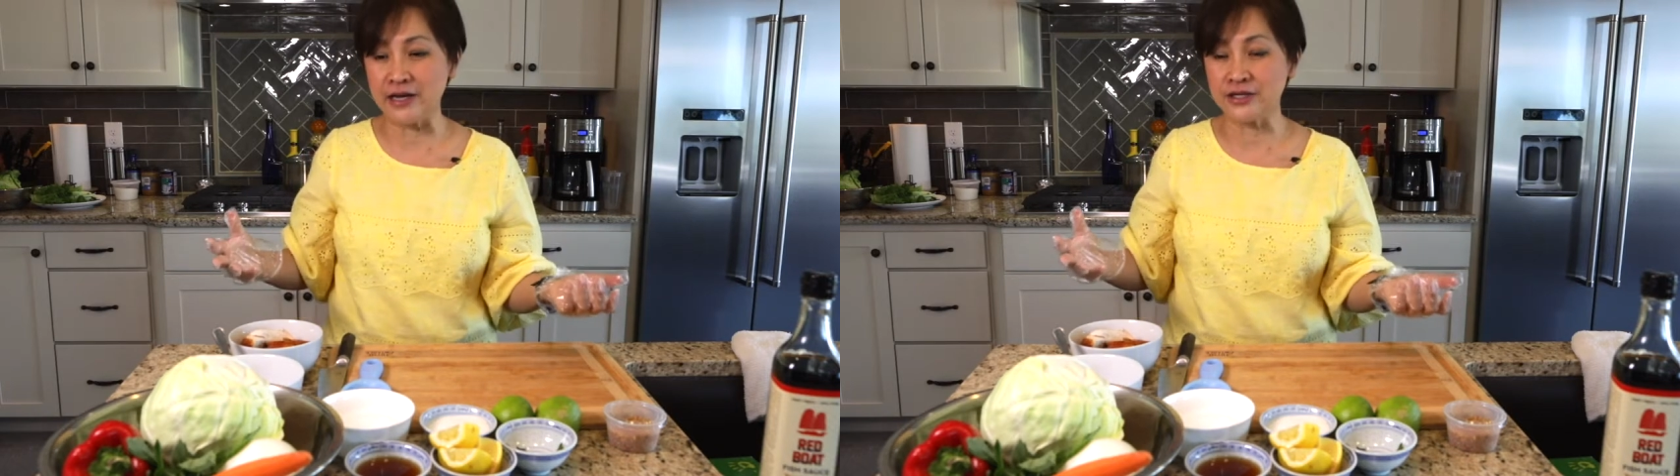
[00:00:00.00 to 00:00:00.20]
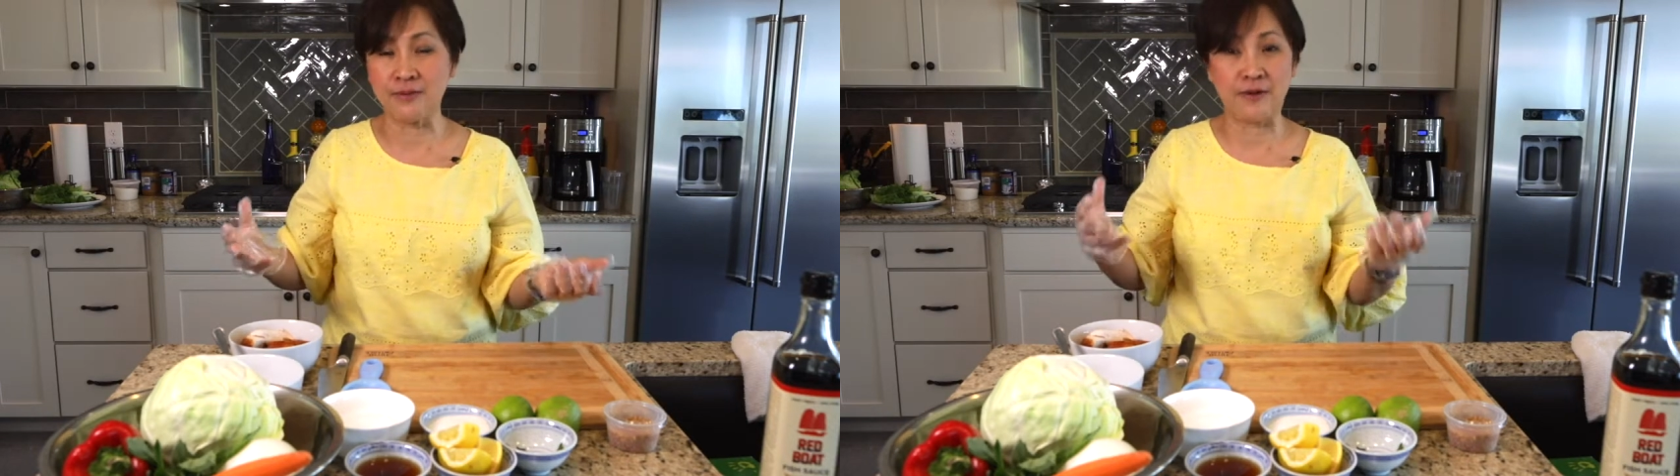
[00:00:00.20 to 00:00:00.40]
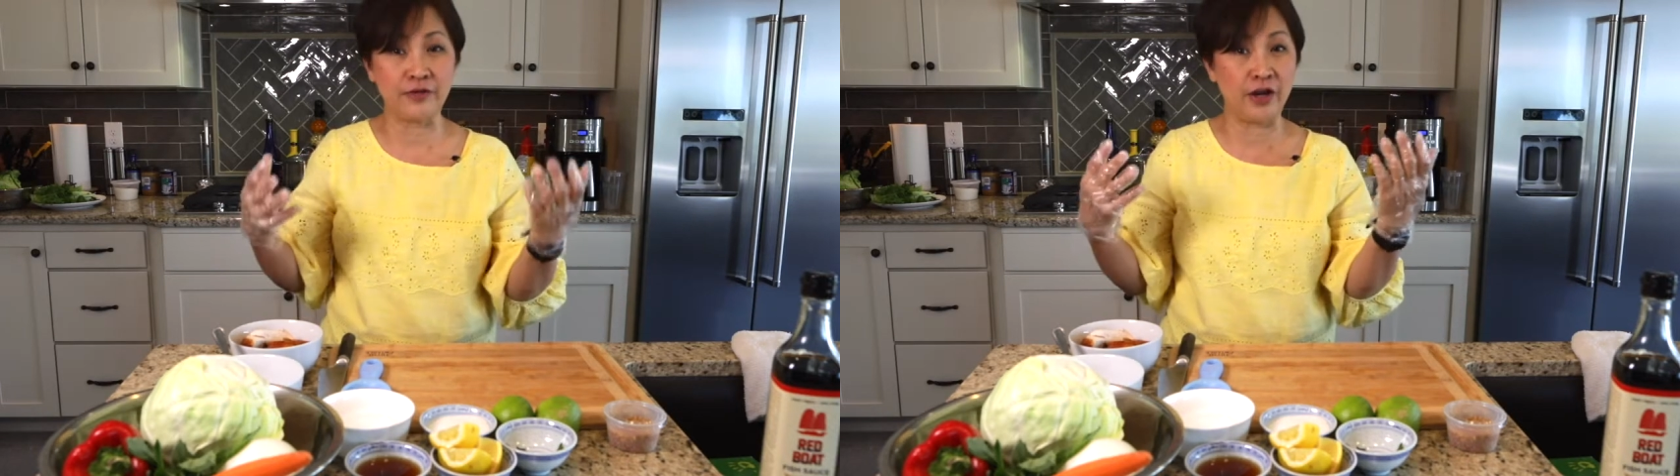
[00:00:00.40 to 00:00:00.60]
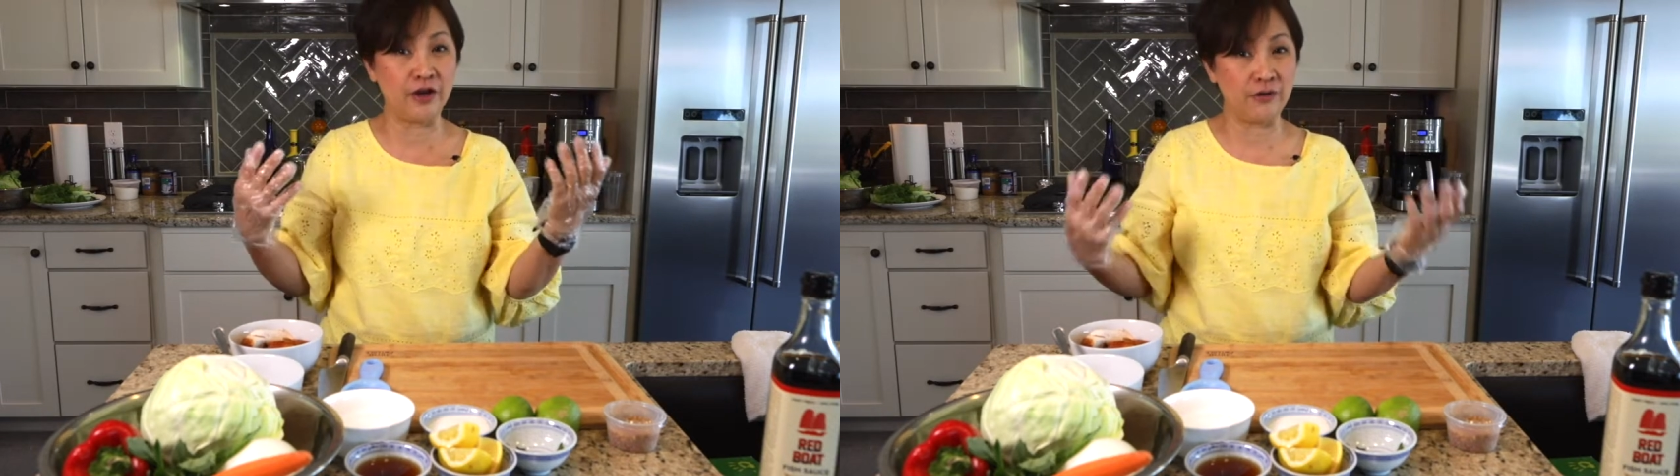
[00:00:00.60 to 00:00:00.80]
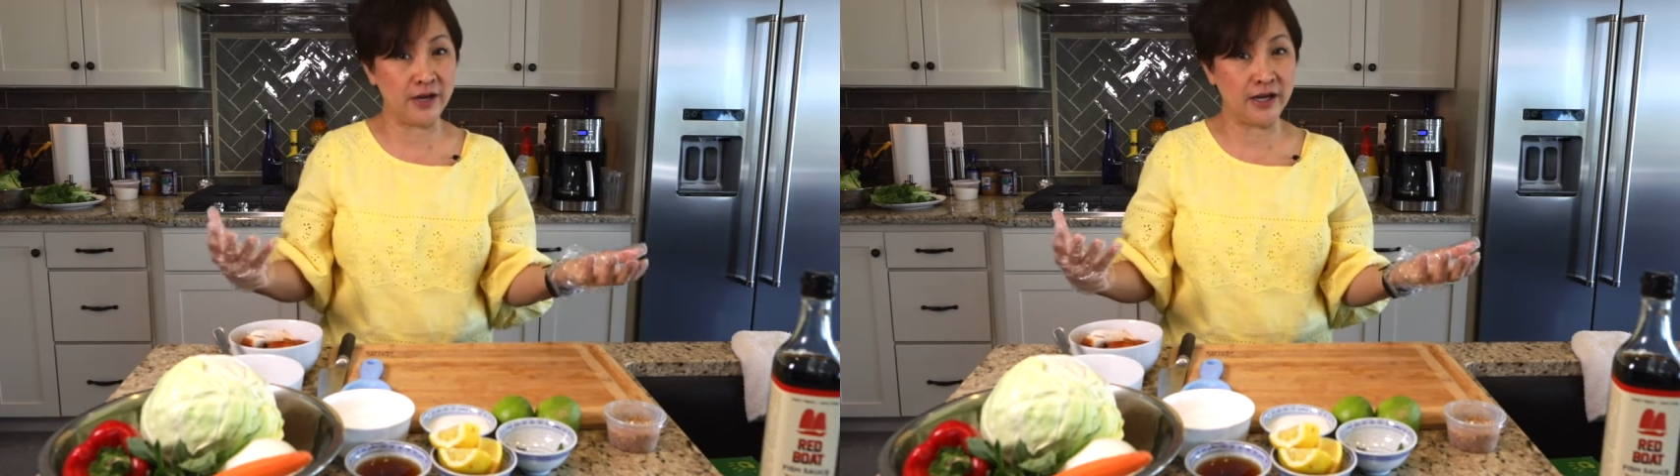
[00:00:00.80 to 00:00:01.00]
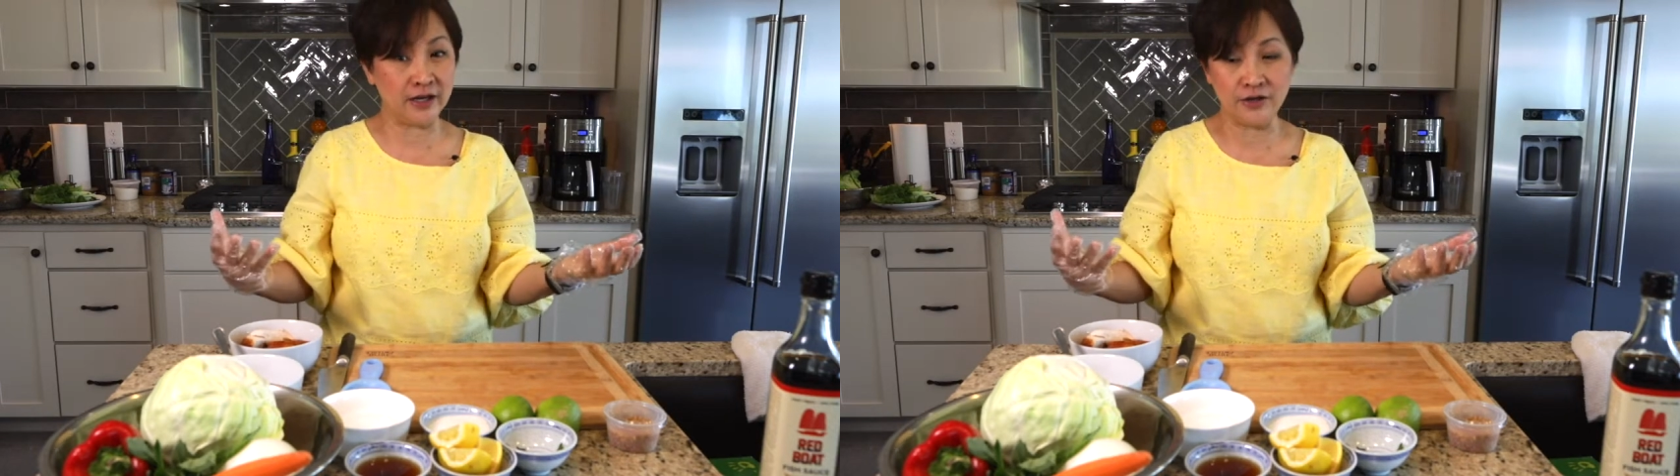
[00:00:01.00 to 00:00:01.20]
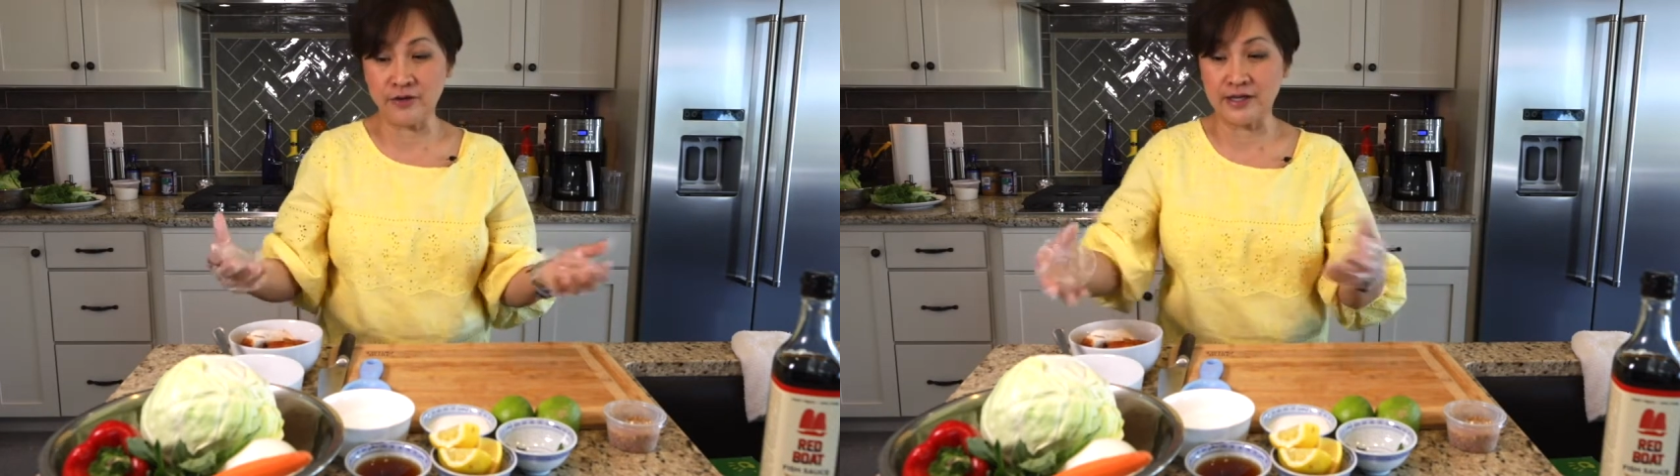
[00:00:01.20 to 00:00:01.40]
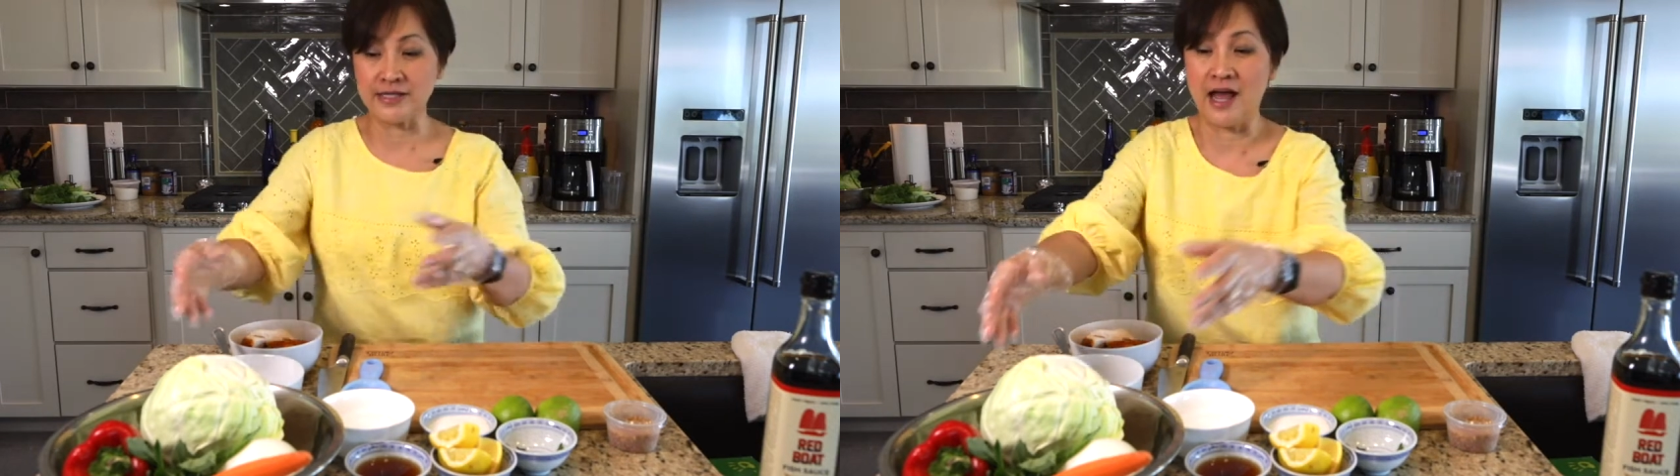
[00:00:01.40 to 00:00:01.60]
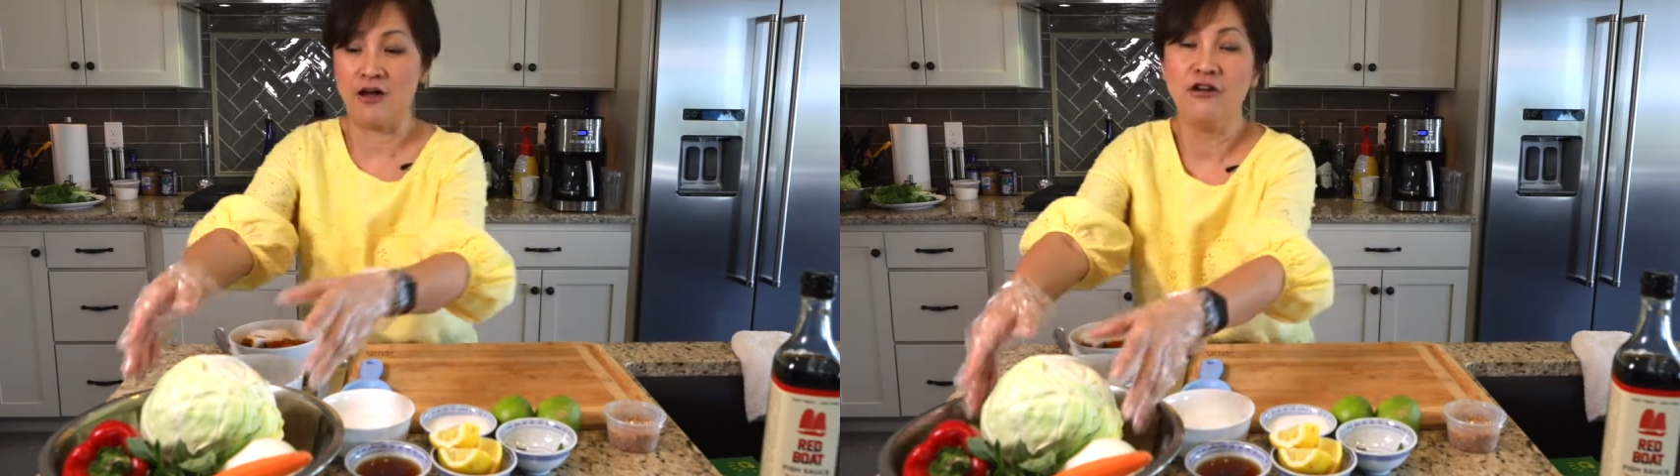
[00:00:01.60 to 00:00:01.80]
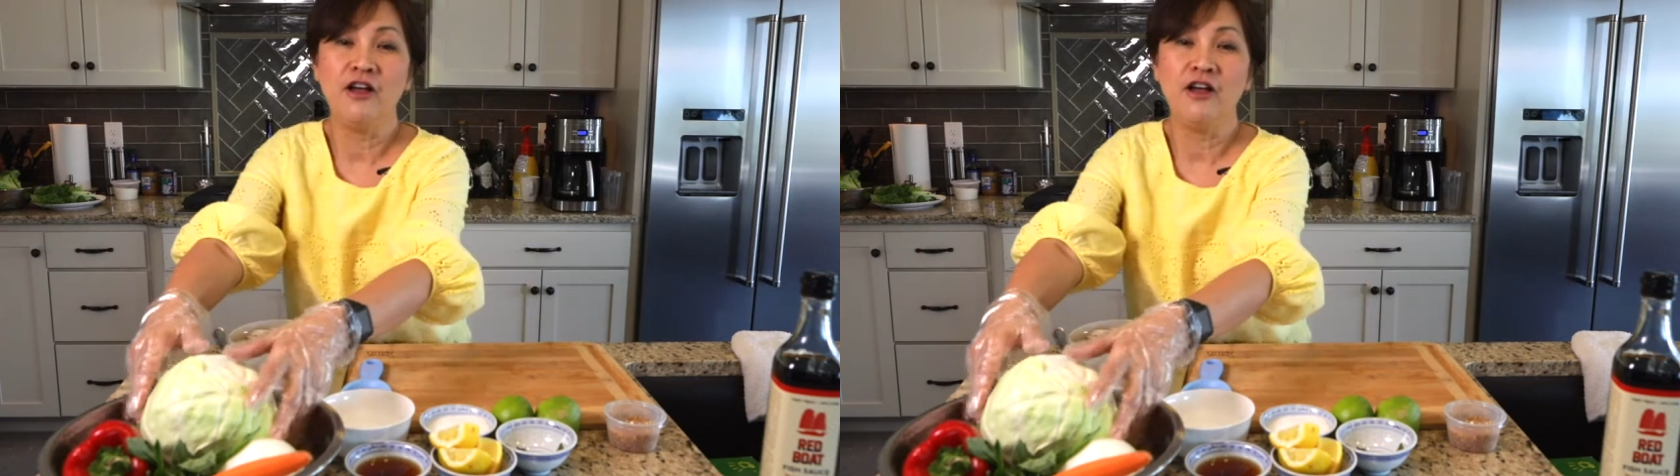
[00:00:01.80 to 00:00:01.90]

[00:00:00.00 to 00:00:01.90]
terms of the ingredient. You can tell.